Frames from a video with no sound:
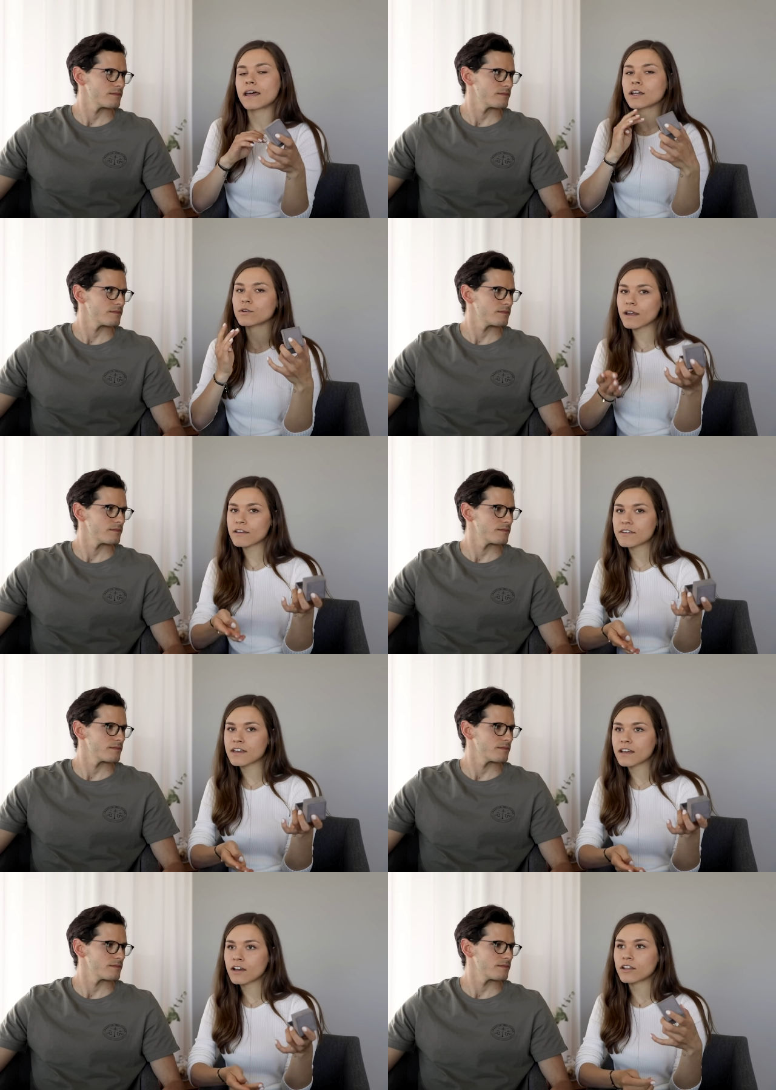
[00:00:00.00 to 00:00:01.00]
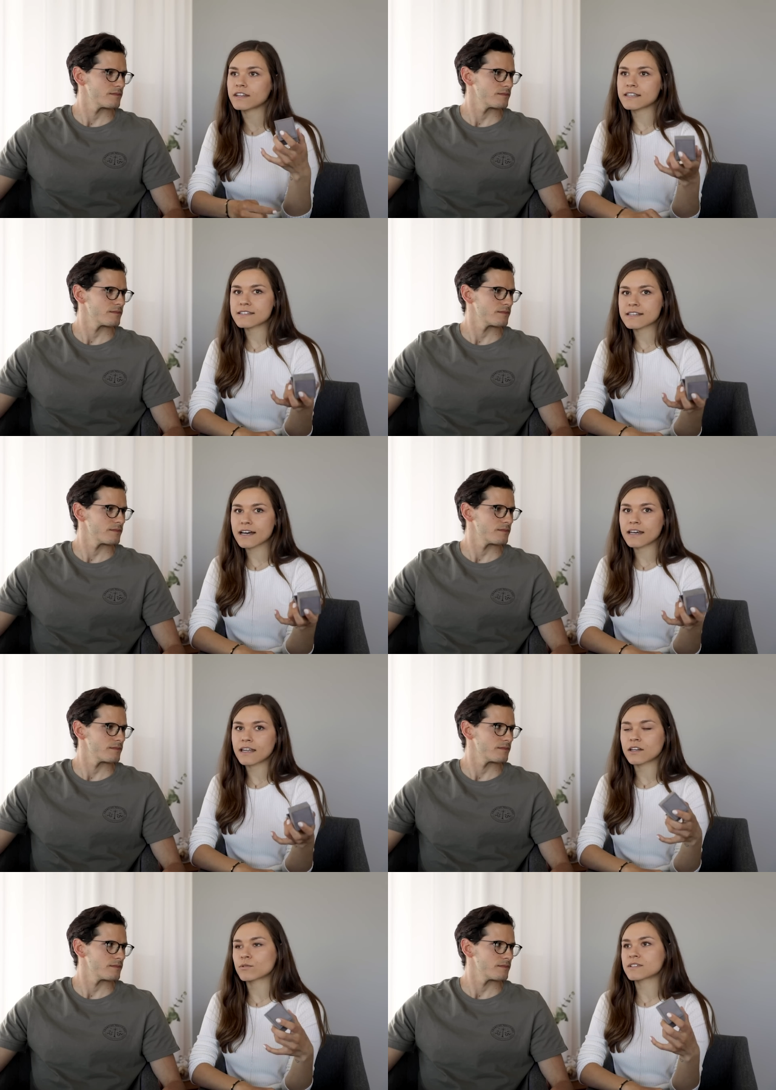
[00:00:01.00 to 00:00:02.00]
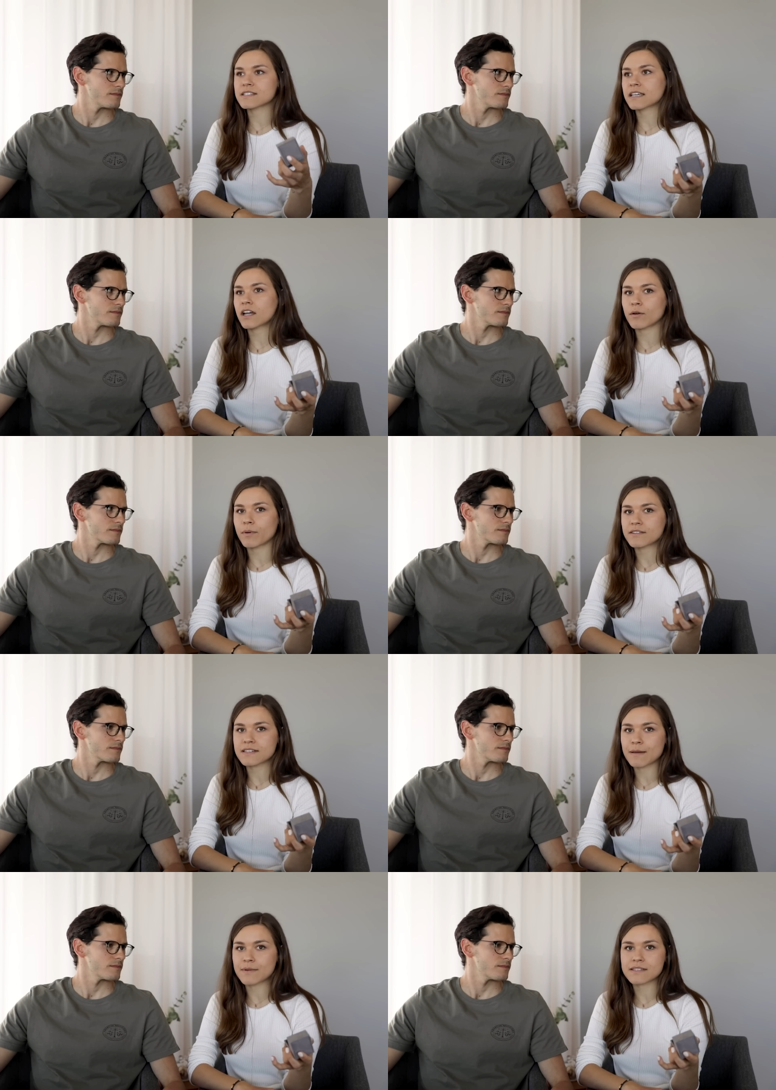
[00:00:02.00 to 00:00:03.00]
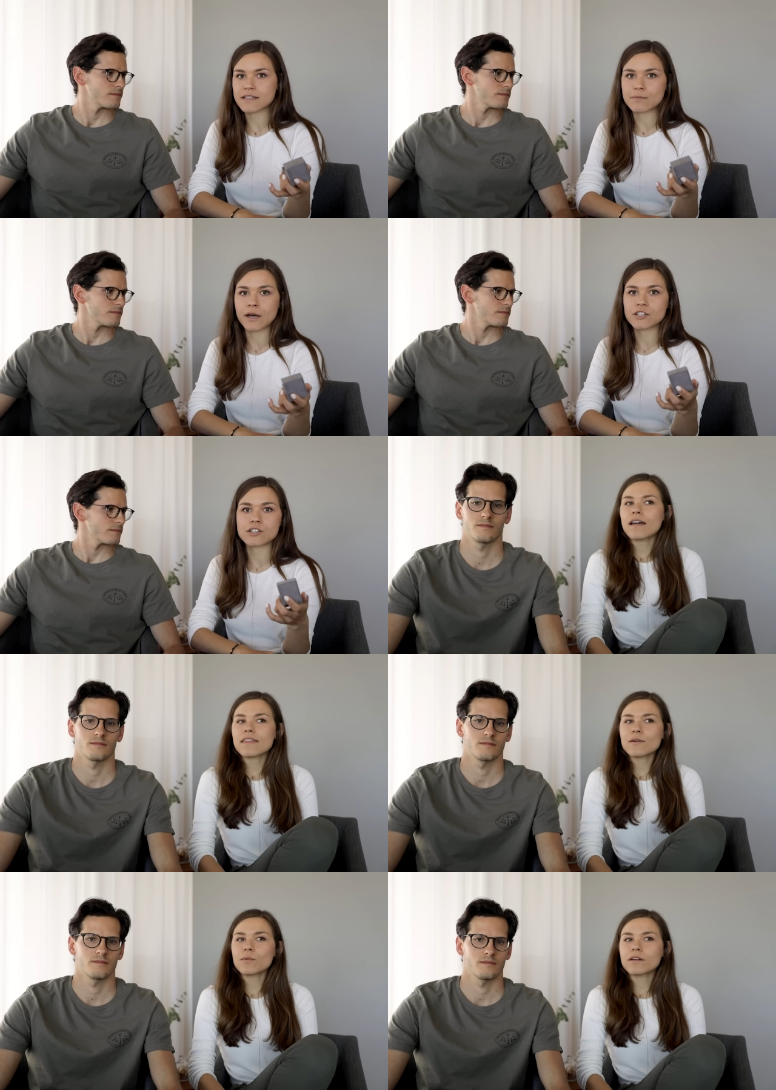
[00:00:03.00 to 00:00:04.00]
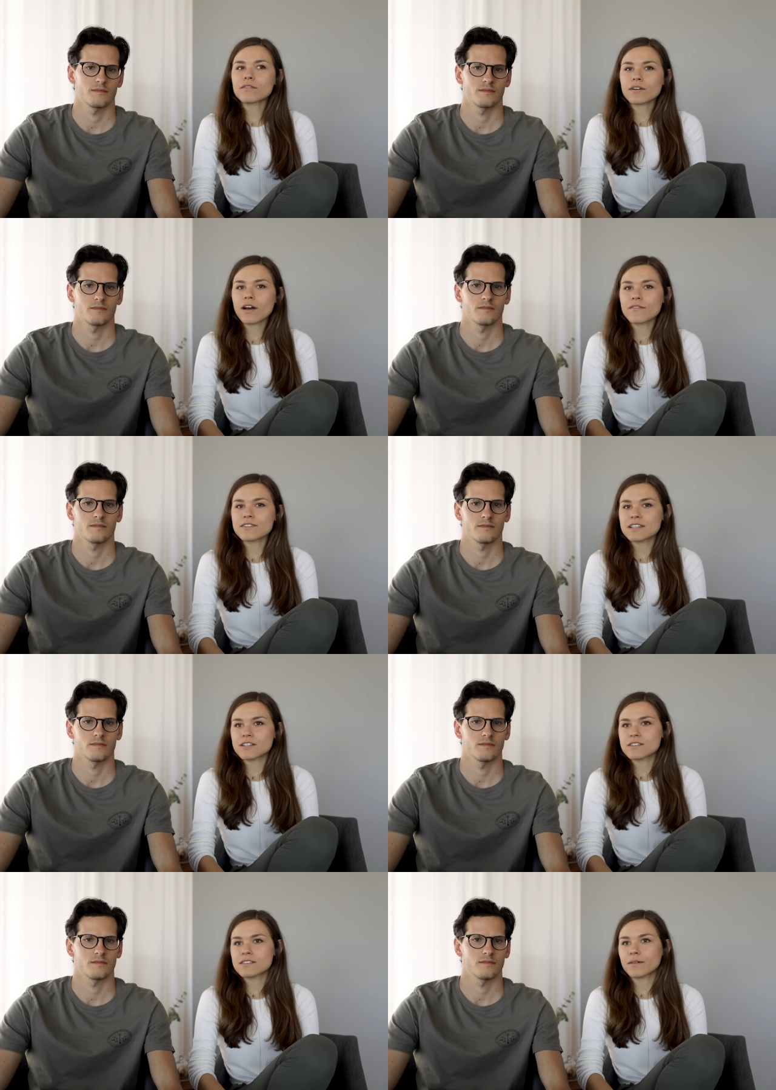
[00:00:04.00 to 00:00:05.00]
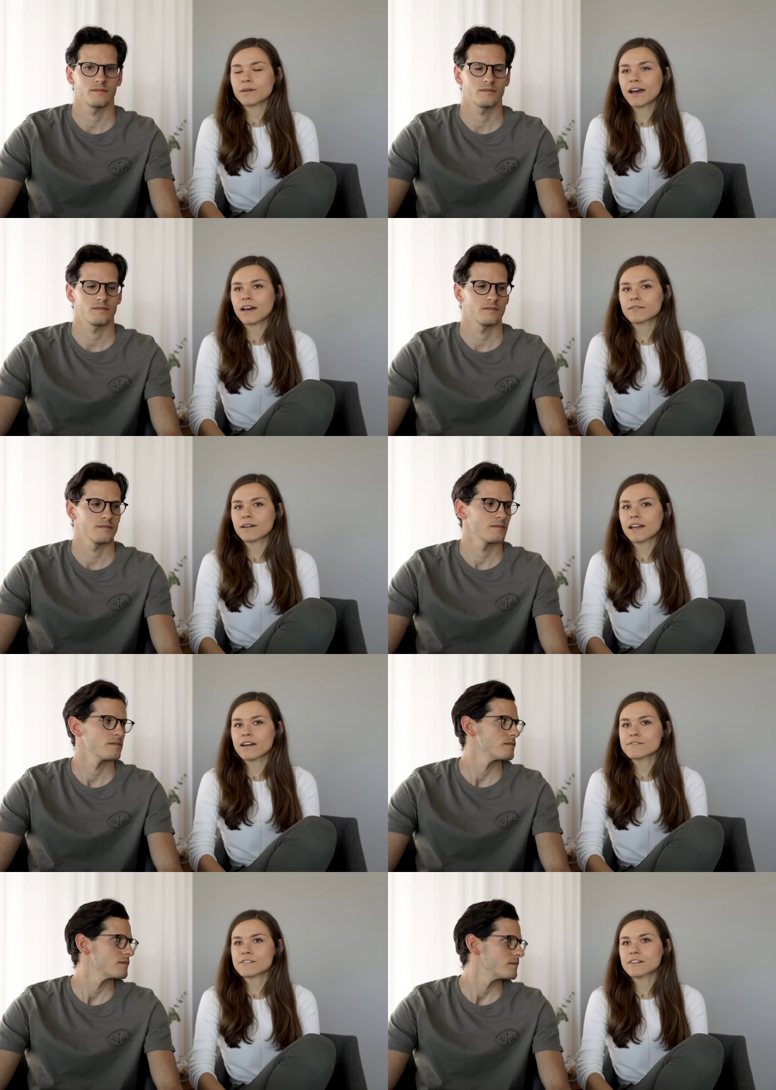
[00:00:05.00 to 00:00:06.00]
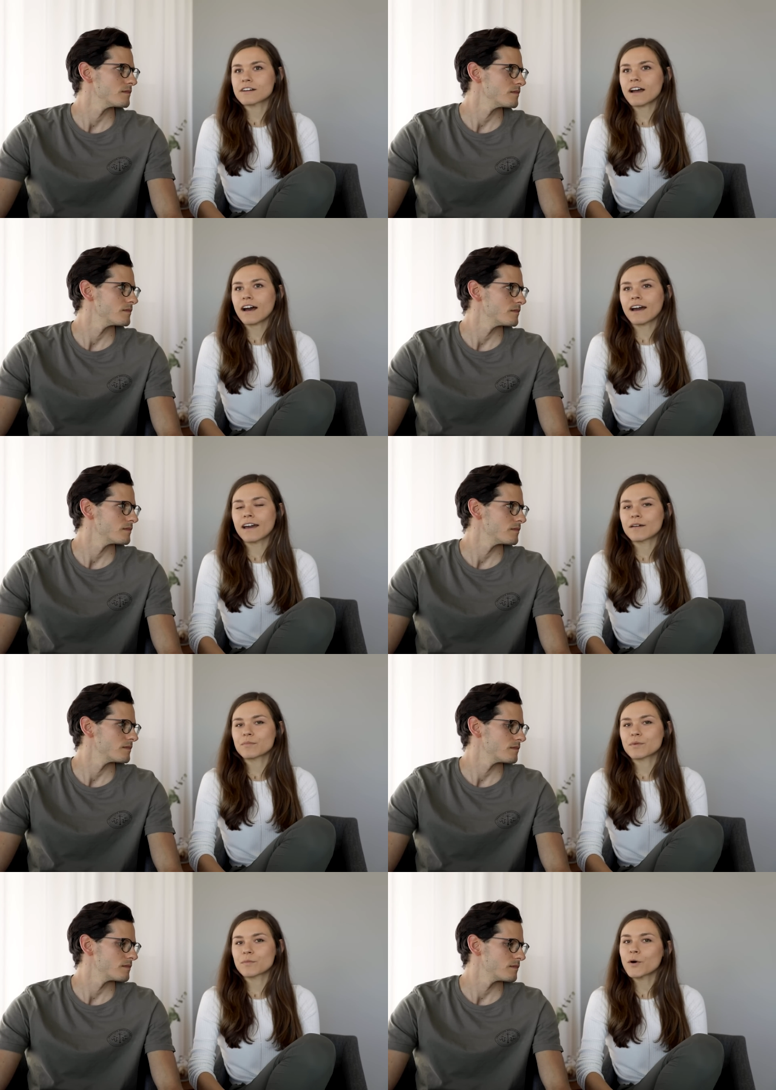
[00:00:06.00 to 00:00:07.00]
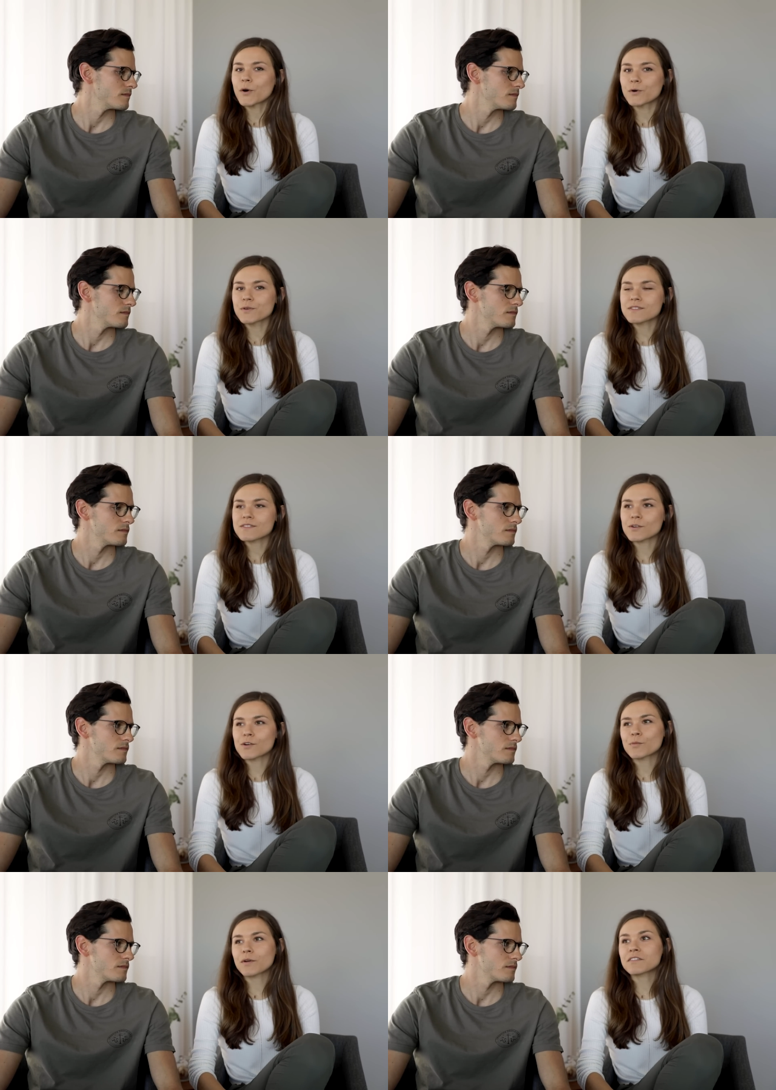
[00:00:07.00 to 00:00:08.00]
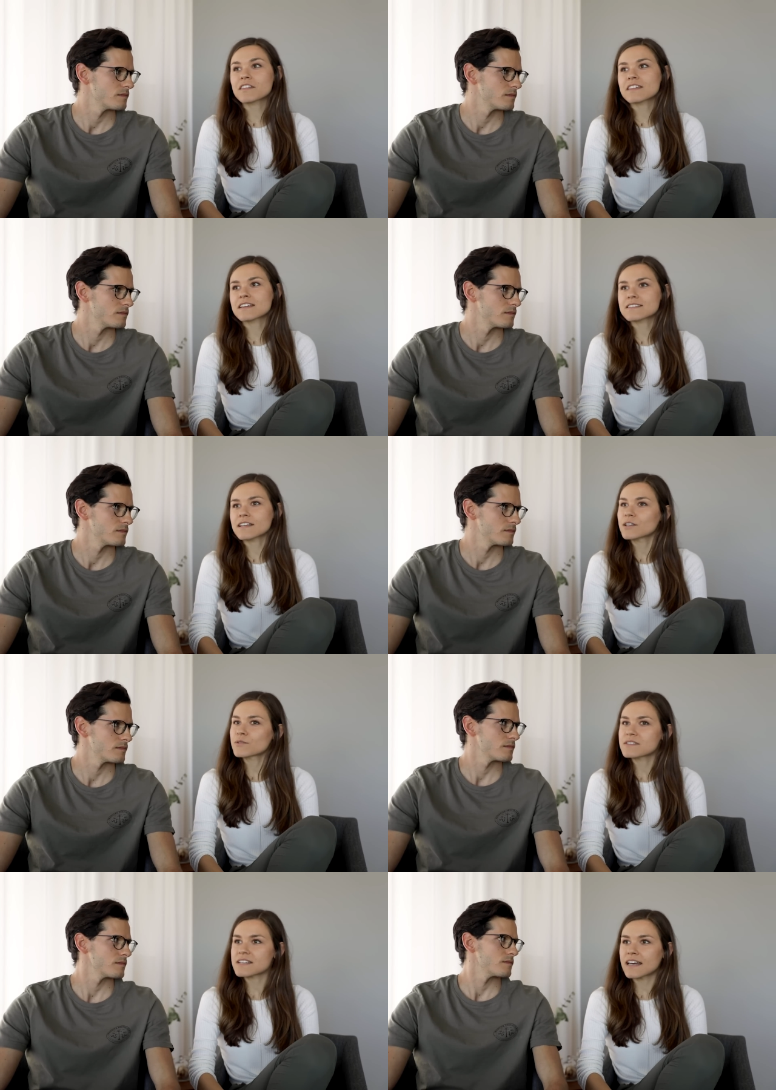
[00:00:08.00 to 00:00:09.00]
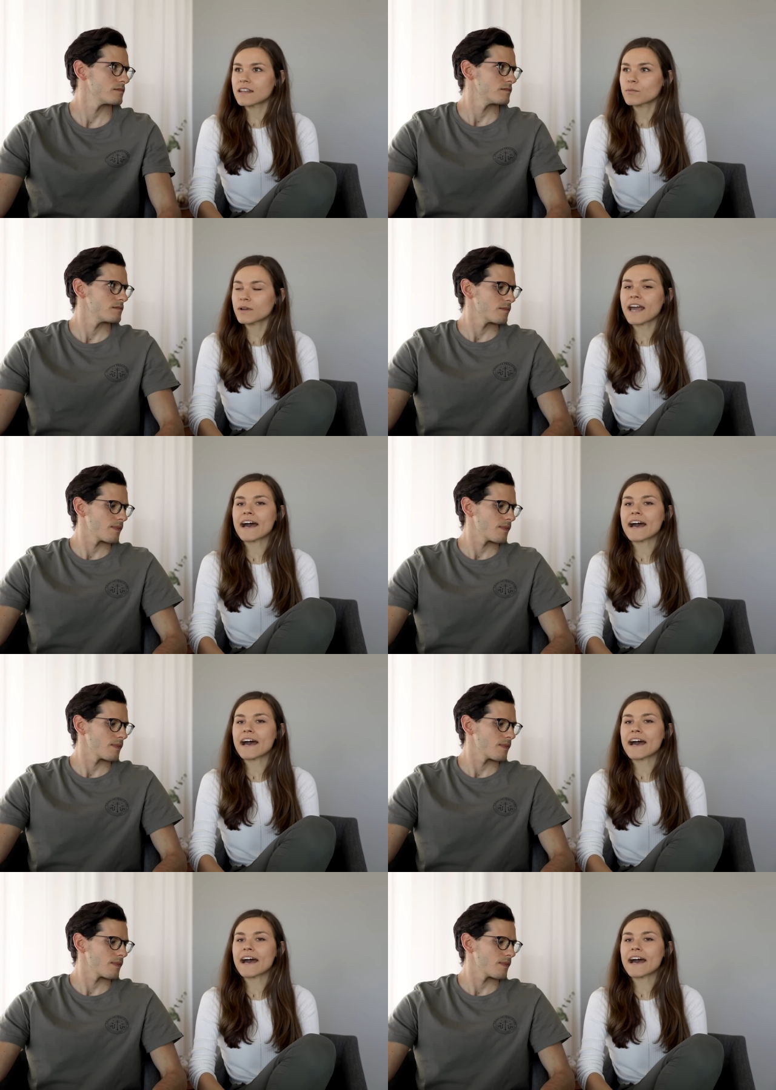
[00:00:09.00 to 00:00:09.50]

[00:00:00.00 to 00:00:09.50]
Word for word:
Speaker 1: an engraving on the inside and who doesn't care about diamonds as much. I think one of the conversations that we had right after I proposed, or one of the things that you said when I